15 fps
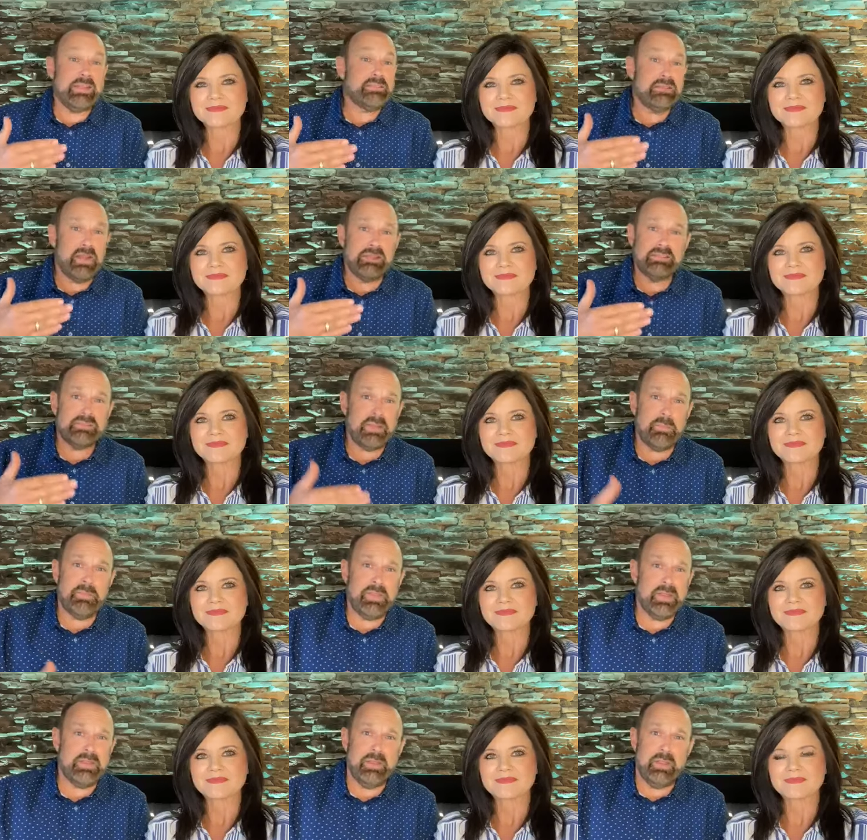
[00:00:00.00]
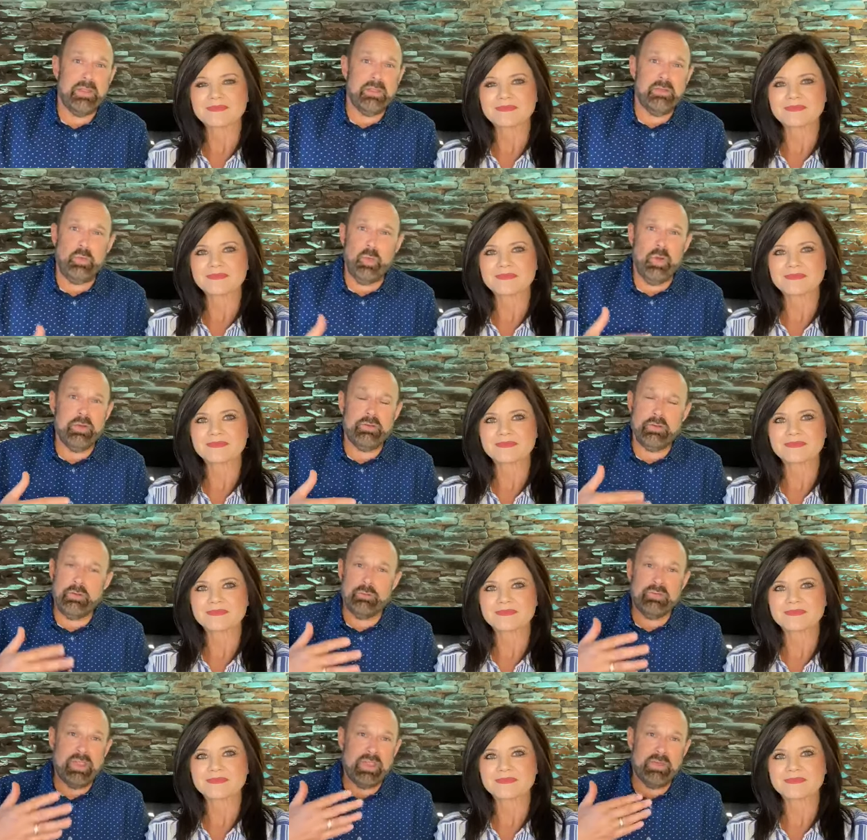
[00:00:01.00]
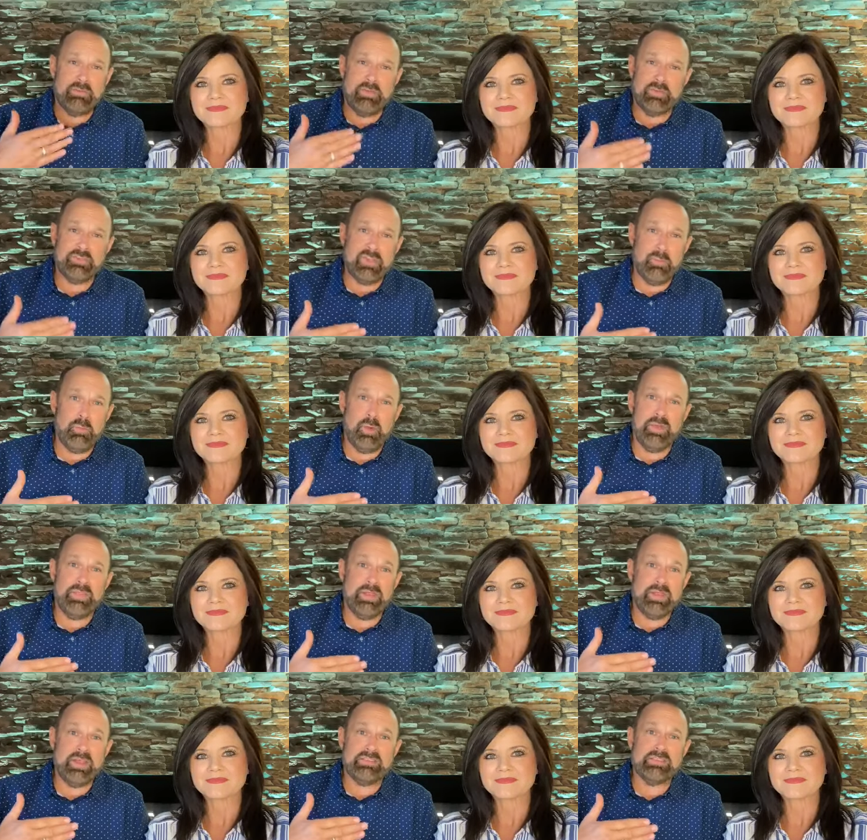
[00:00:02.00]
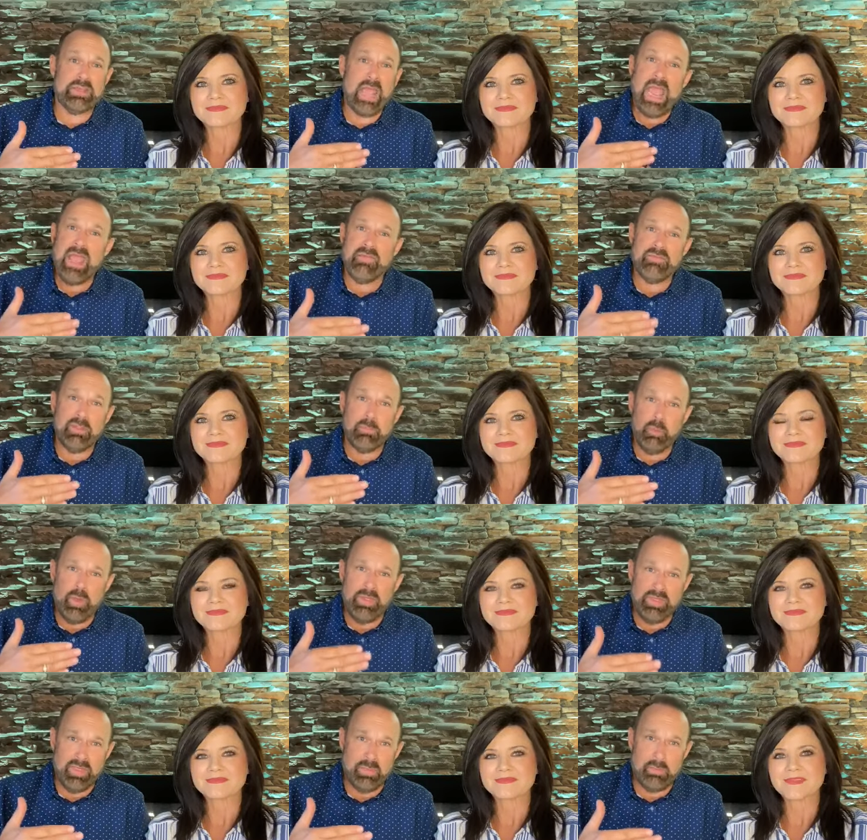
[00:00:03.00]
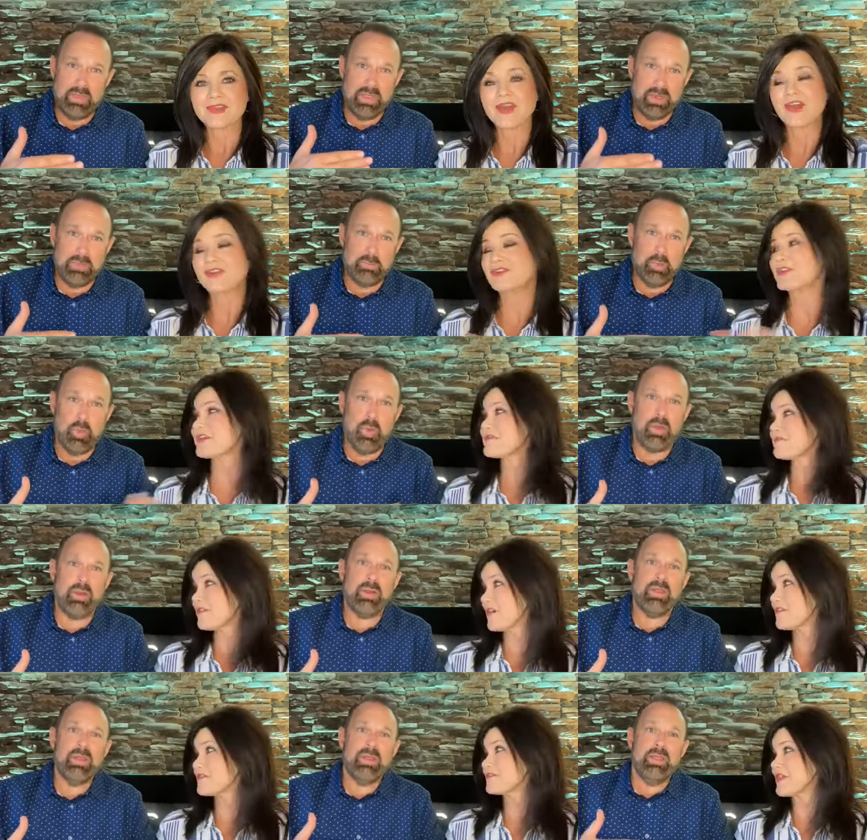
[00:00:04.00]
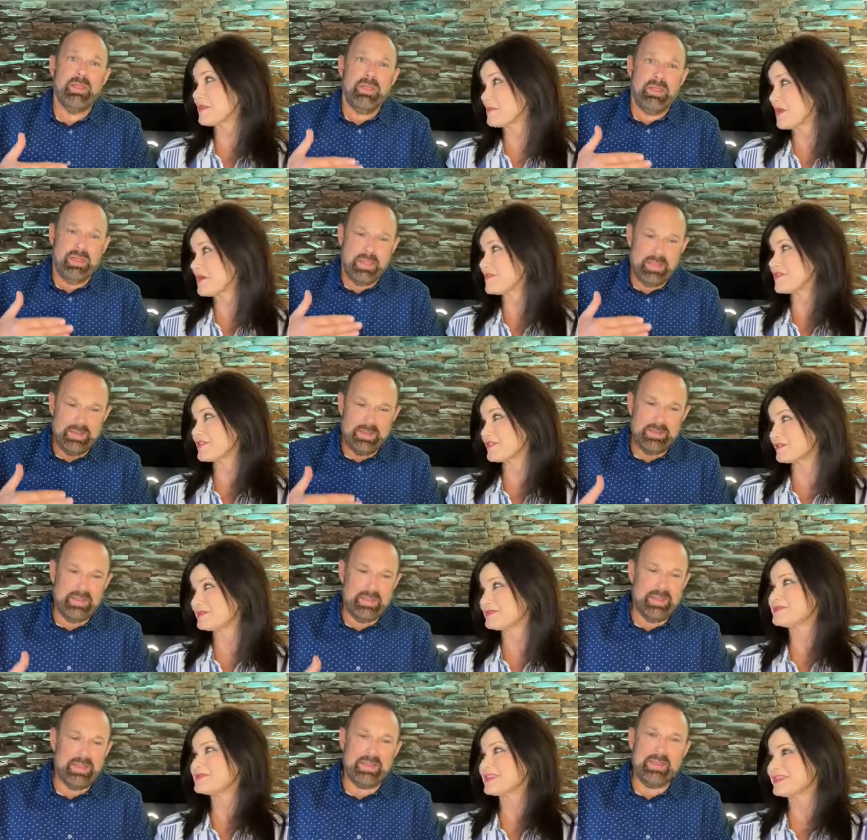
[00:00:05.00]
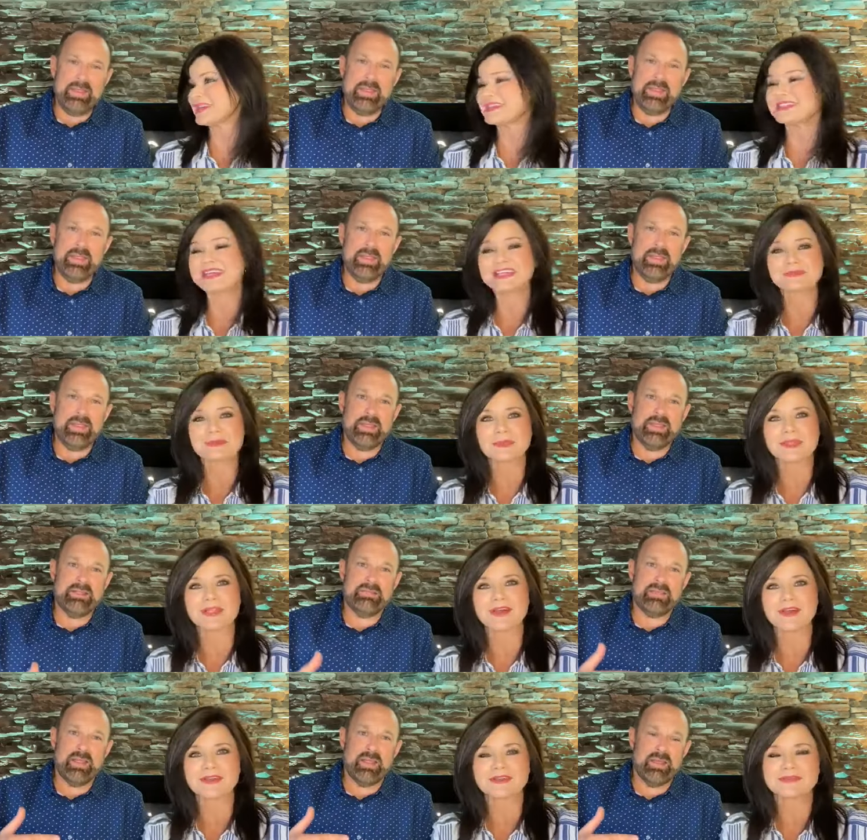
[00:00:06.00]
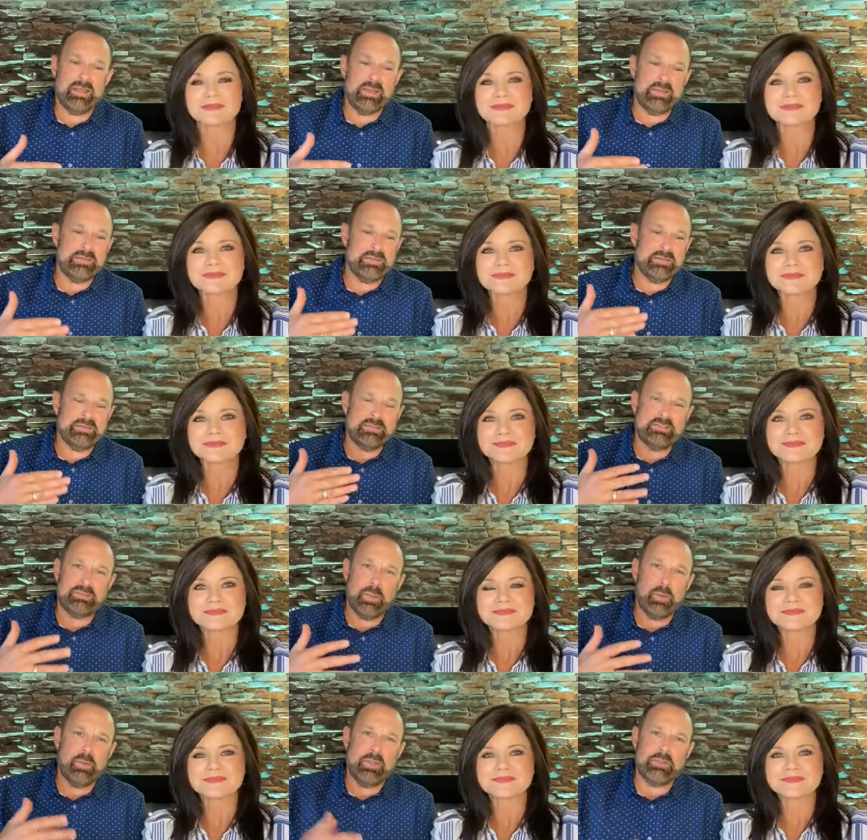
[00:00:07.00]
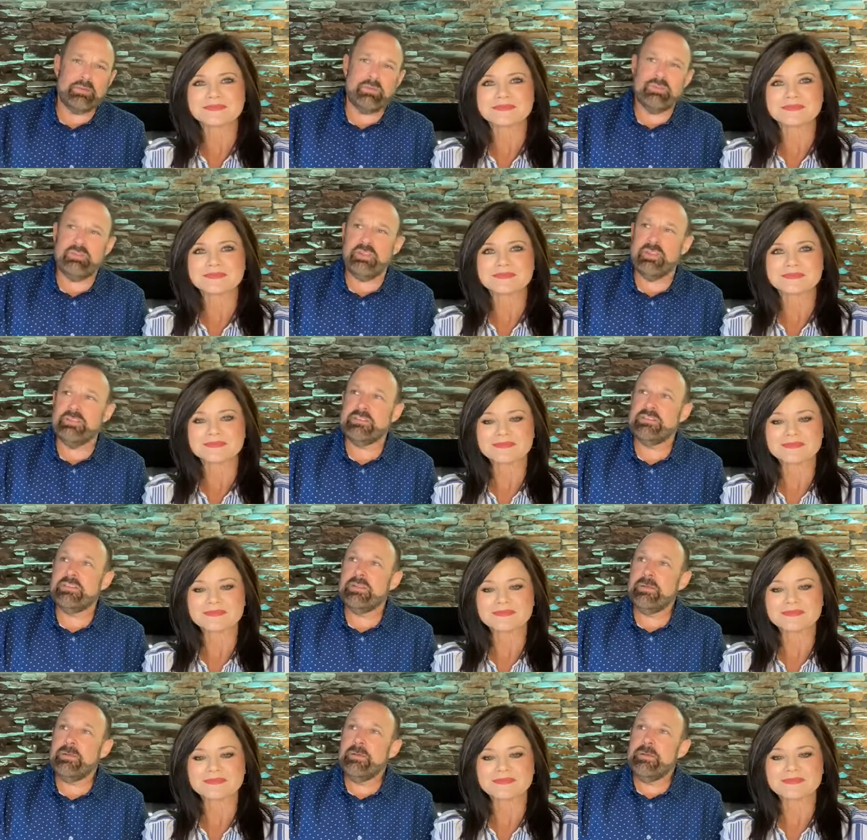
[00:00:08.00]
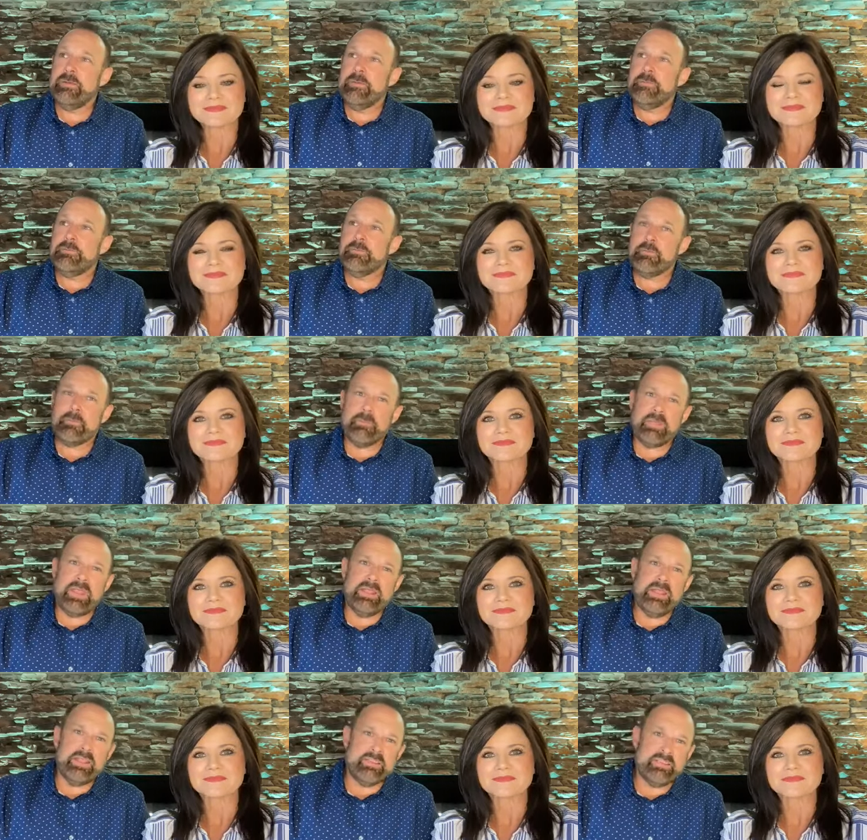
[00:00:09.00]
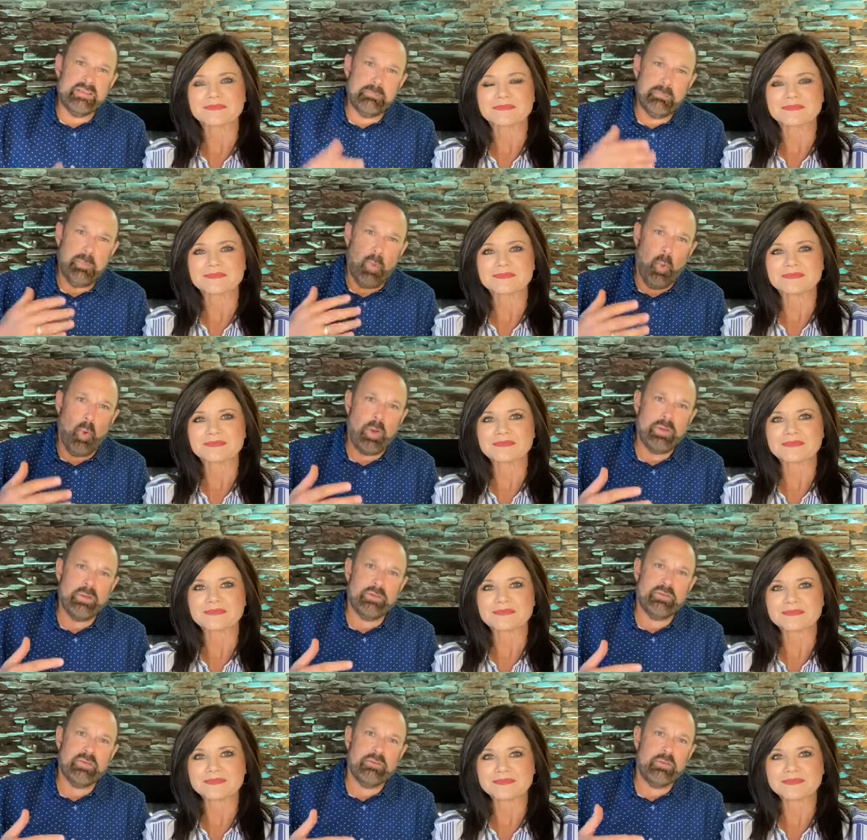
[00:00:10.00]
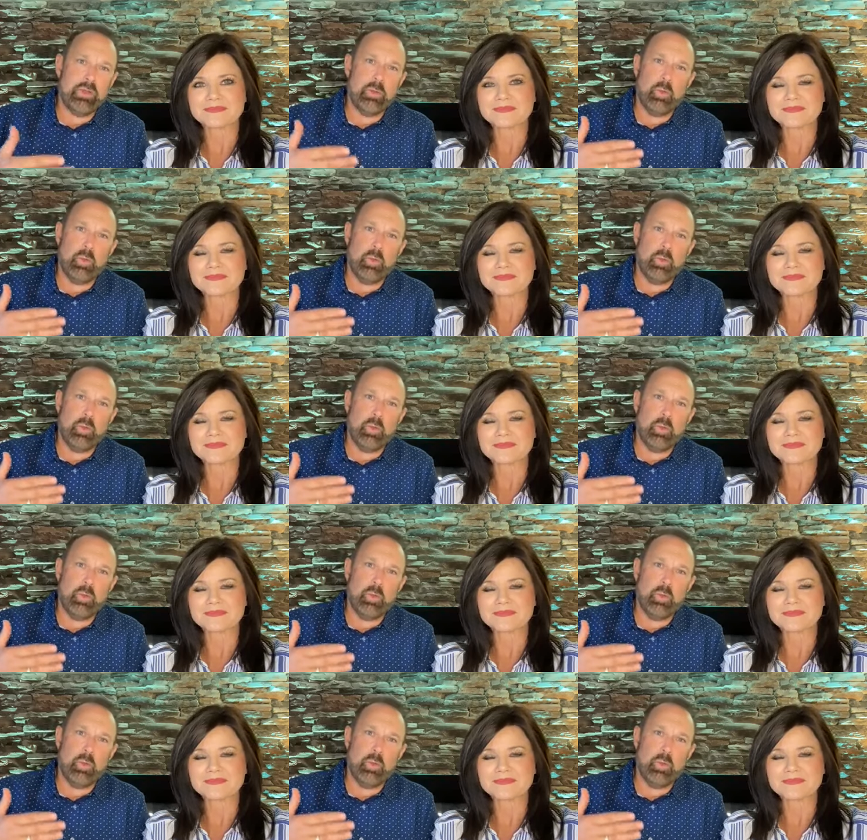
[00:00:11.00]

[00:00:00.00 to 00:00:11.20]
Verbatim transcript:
Speaker 1: And that's not something you want to do. Take it for someone that doesn't have them with him Honor anymore. thy father
Speaker 2: and thy mother. And, and thy days it's uh,
Speaker 1: and so it's just it's important